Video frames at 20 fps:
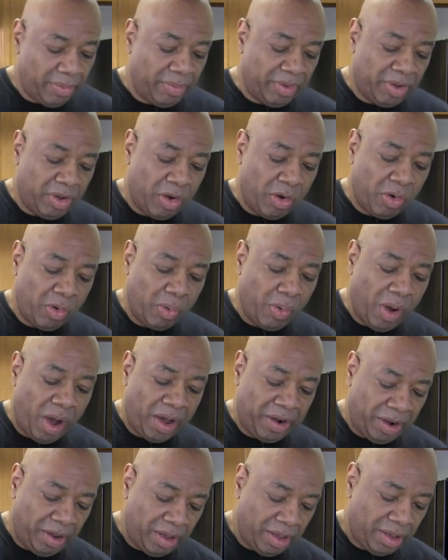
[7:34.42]
with cold
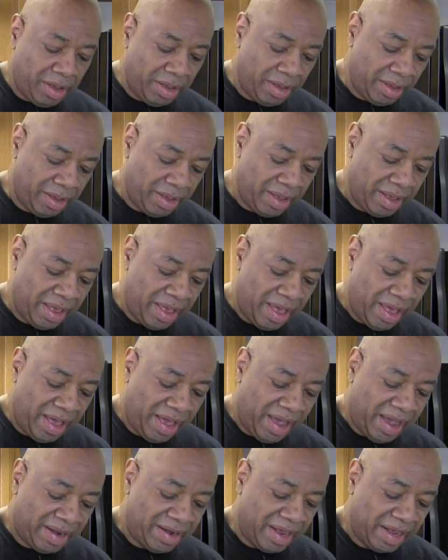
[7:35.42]
water,
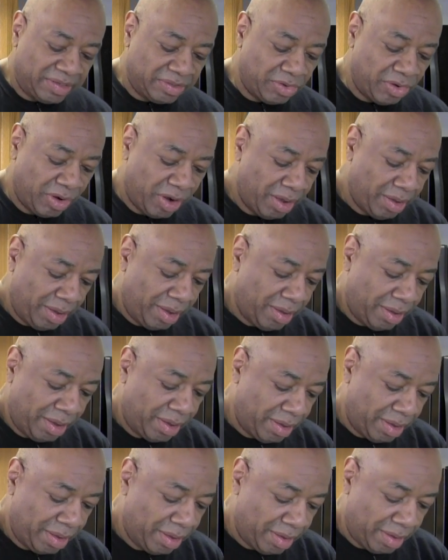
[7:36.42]
and that's going to
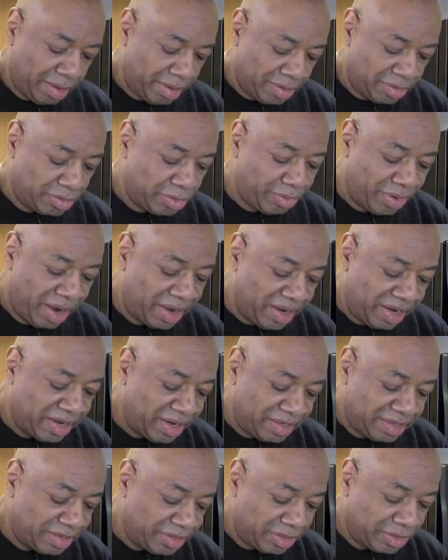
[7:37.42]
do what I
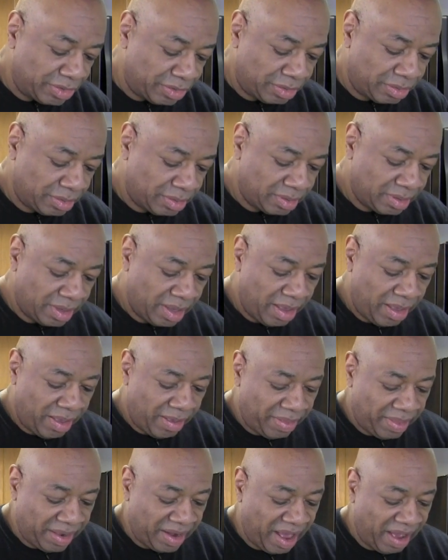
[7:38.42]
need it to do.
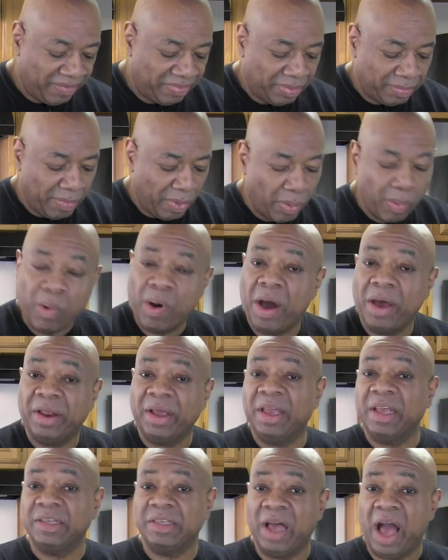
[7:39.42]
And after my
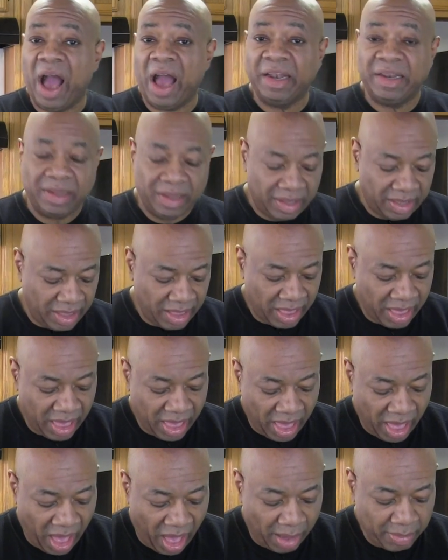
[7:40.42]
water gets hot,
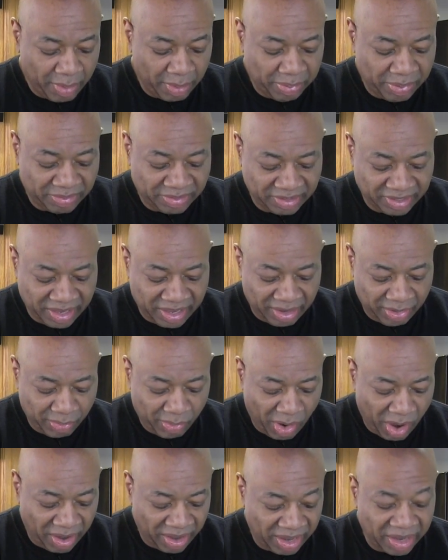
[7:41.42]
I'm going to put the
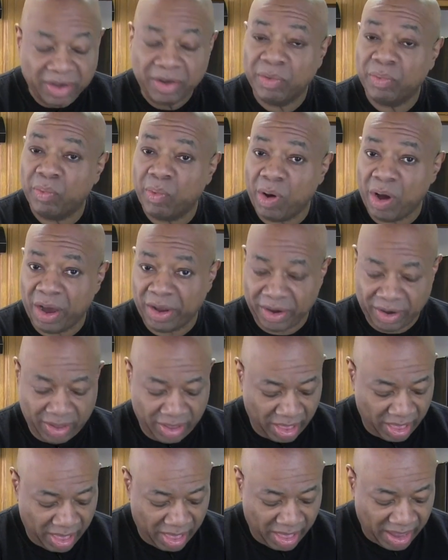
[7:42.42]
quinoa in the water
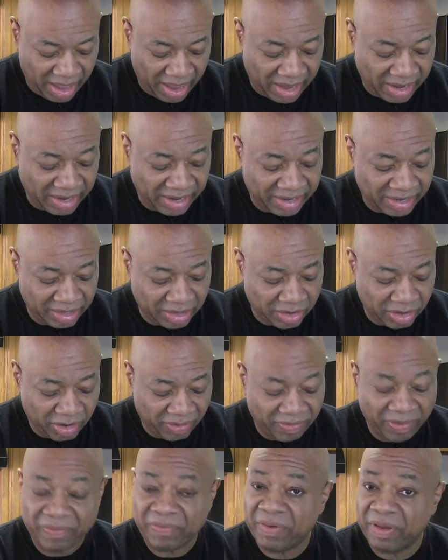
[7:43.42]
and let it
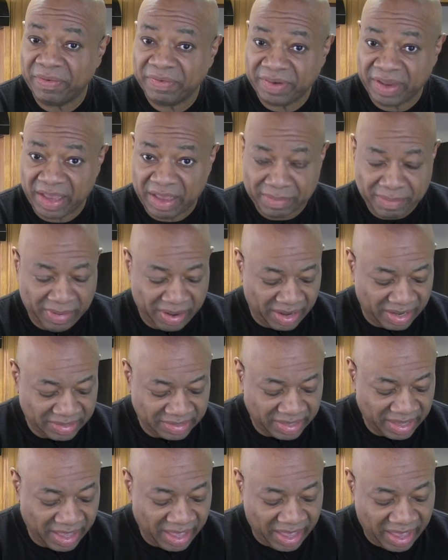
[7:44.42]
cook for 15
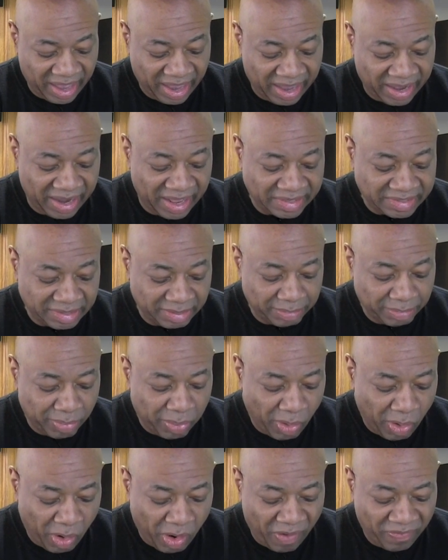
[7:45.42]
minutes. And as it
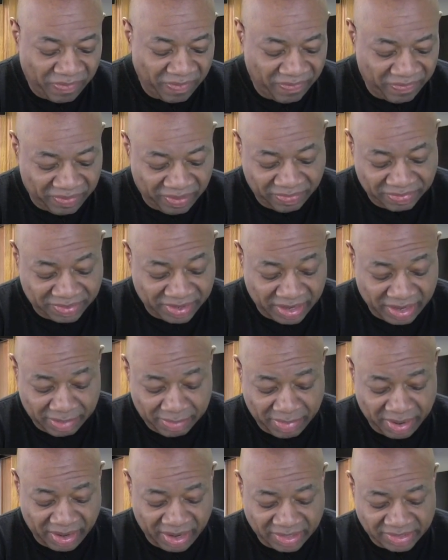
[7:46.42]
boils for
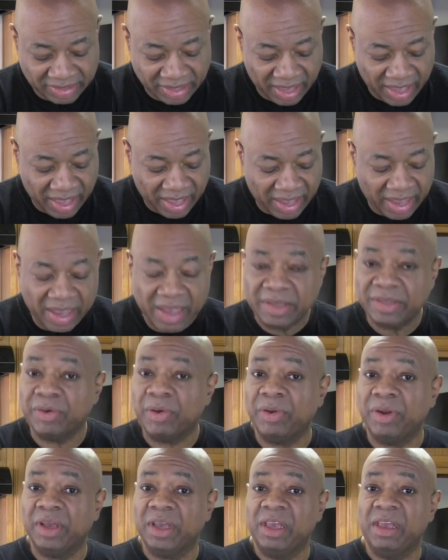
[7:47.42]
15 minutes, it's
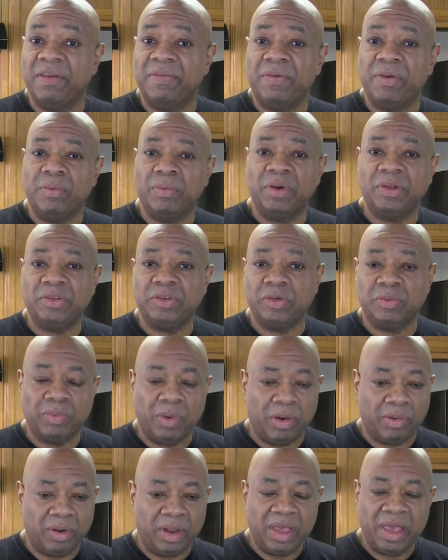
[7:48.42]
going to give you what you
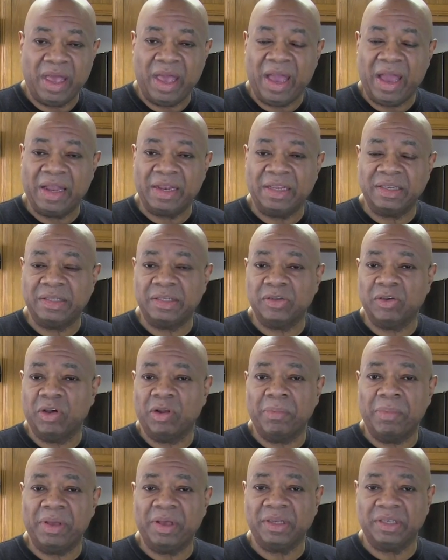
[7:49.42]
want. And this is
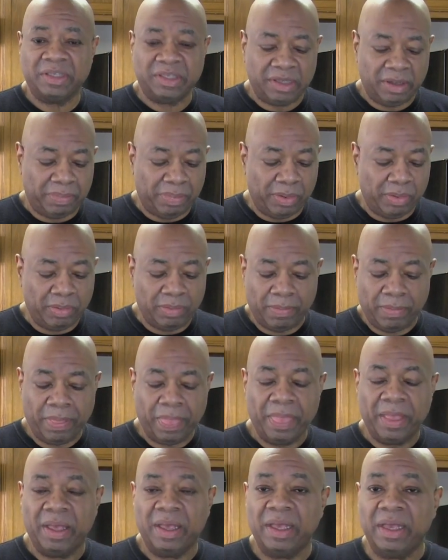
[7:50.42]
going to be a simple,
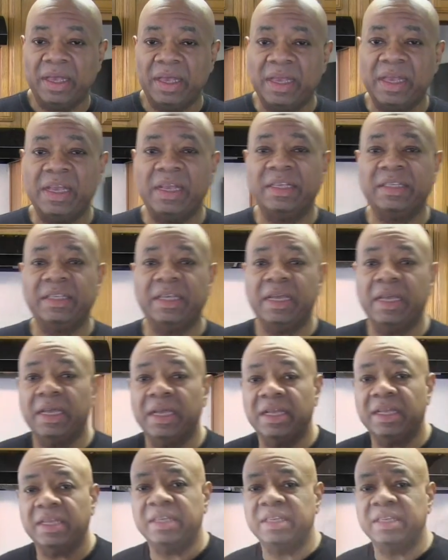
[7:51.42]
easy